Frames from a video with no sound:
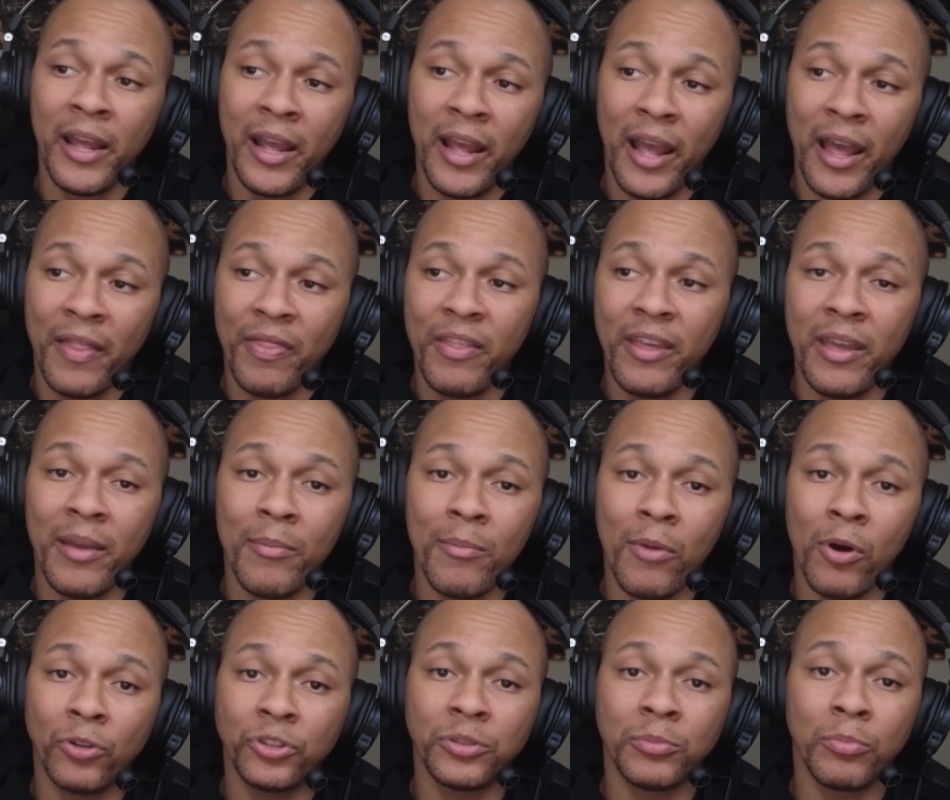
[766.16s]
And then
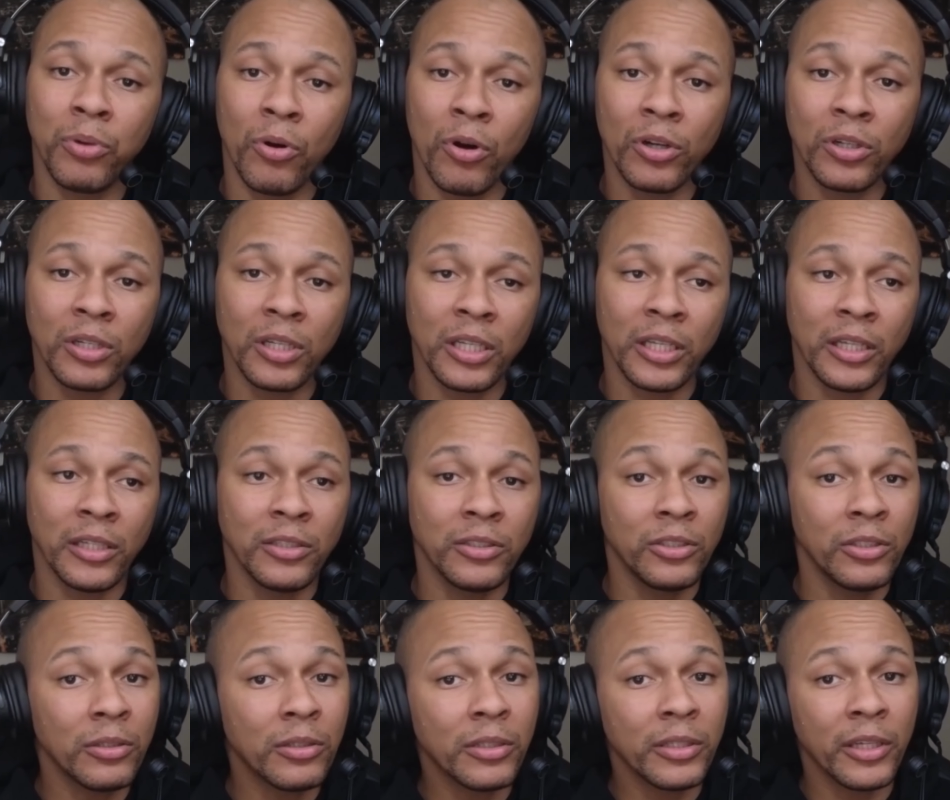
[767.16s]
most importantly,
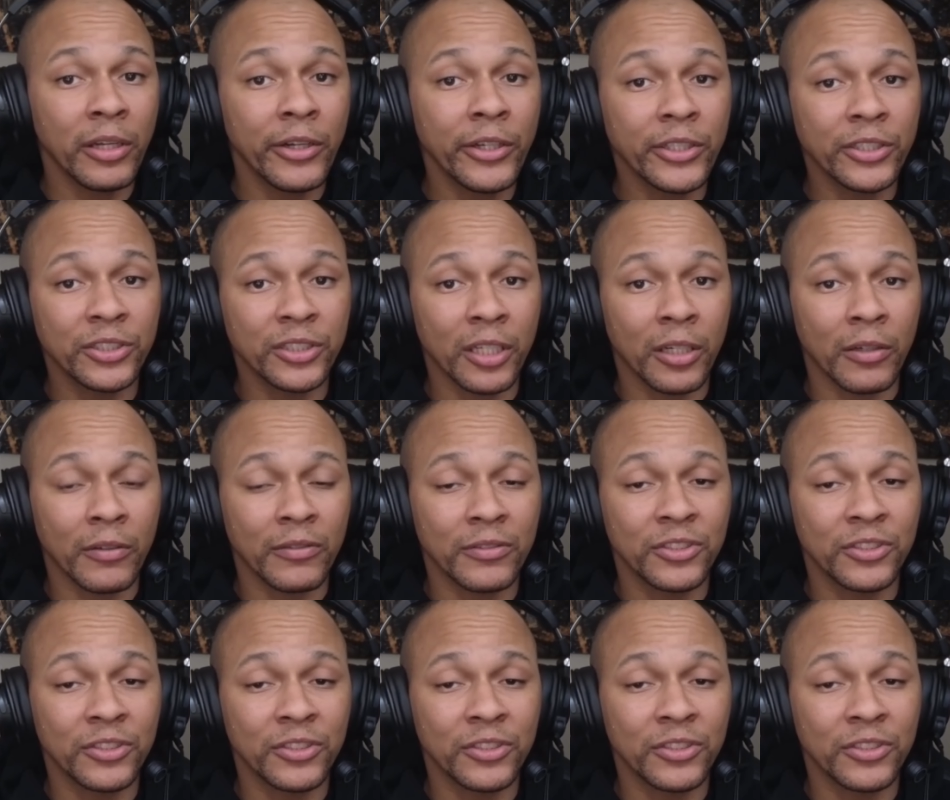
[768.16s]
you can hear yourself.